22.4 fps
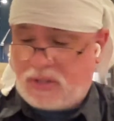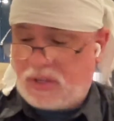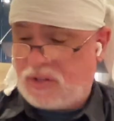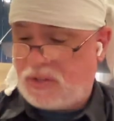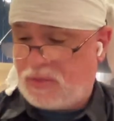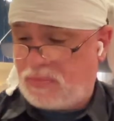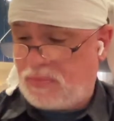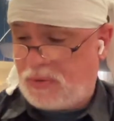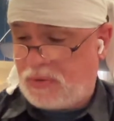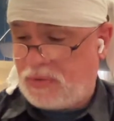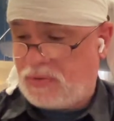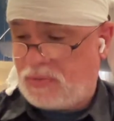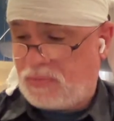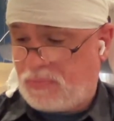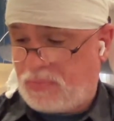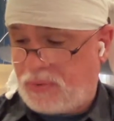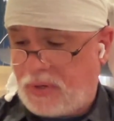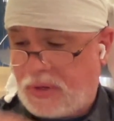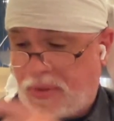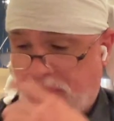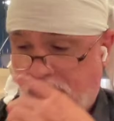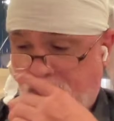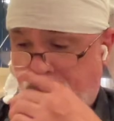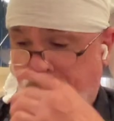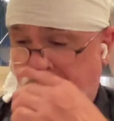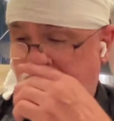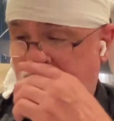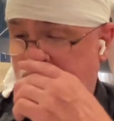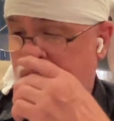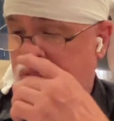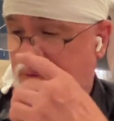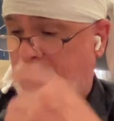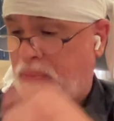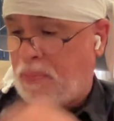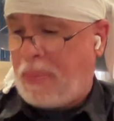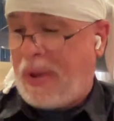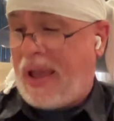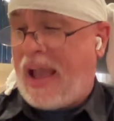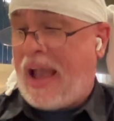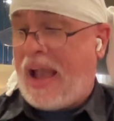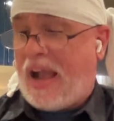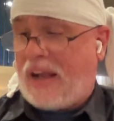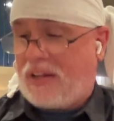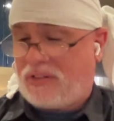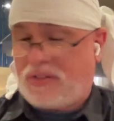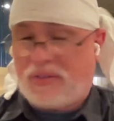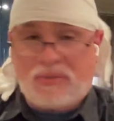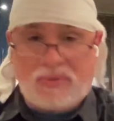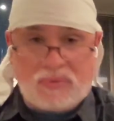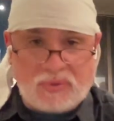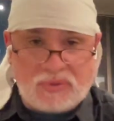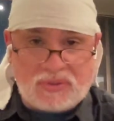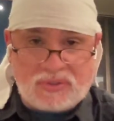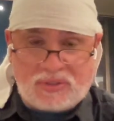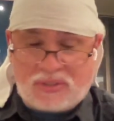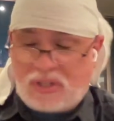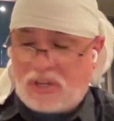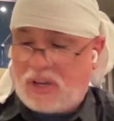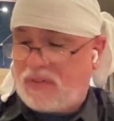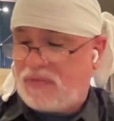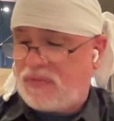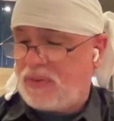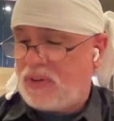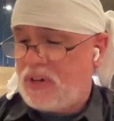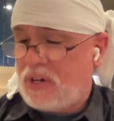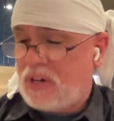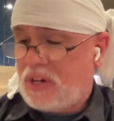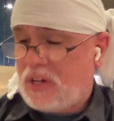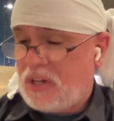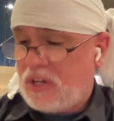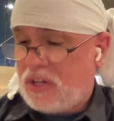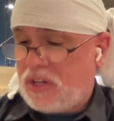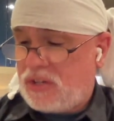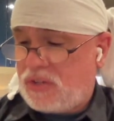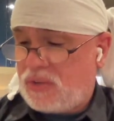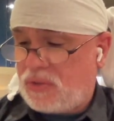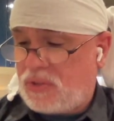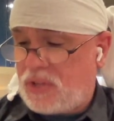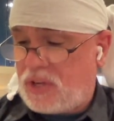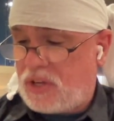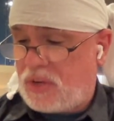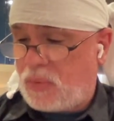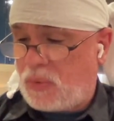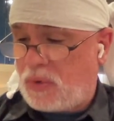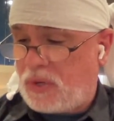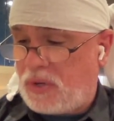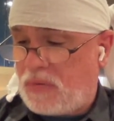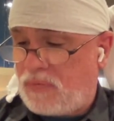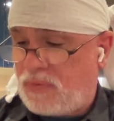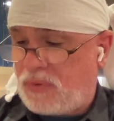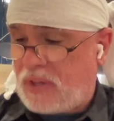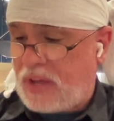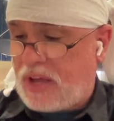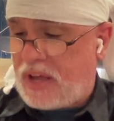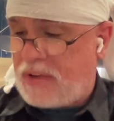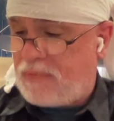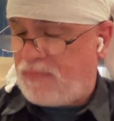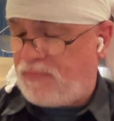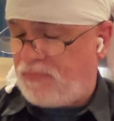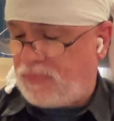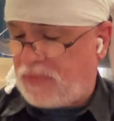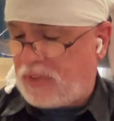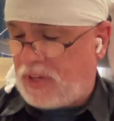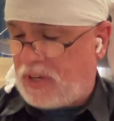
It's pretty packed with stuff. So thank you, William, for that.